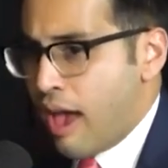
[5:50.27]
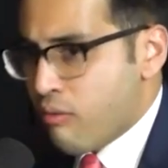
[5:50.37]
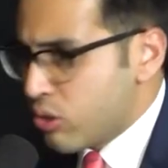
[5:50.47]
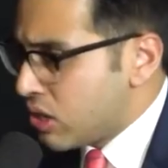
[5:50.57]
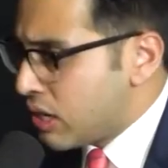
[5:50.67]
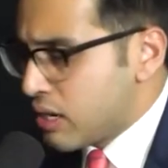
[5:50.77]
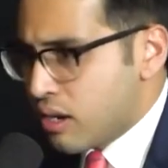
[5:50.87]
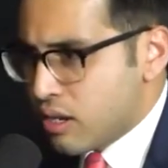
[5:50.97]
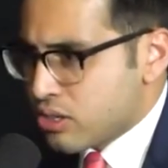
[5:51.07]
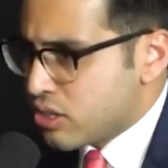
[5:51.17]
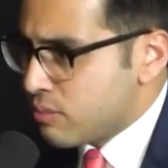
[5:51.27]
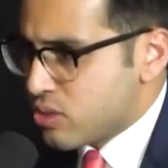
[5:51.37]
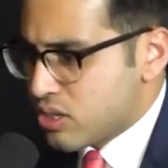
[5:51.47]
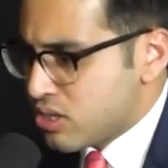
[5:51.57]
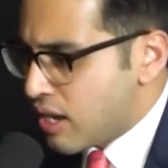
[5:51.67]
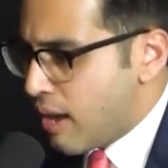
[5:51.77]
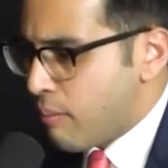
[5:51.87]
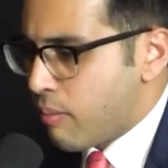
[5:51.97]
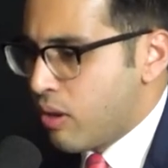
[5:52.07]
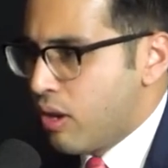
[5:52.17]
Everything he does seems to
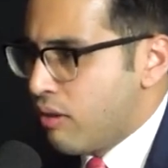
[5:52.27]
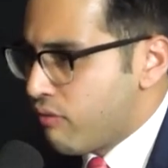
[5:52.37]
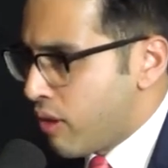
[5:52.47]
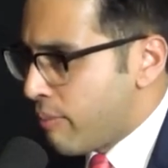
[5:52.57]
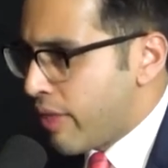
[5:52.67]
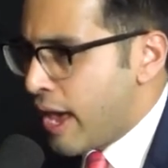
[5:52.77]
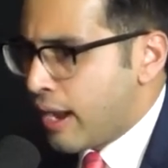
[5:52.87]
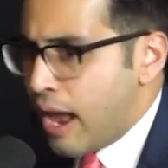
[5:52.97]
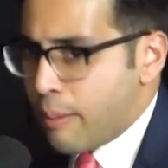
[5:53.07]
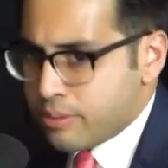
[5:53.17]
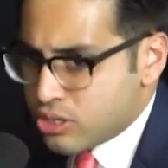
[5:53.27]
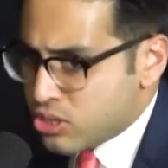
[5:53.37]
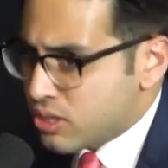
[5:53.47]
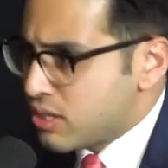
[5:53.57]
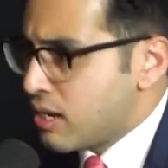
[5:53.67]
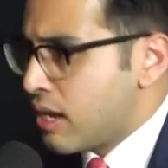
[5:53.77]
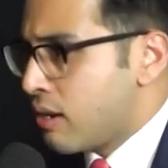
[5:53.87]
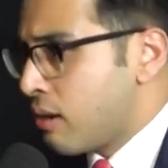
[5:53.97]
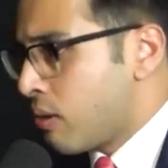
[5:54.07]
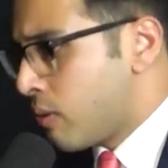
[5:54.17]
stem from that opposition to
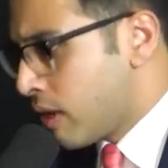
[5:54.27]
NATO,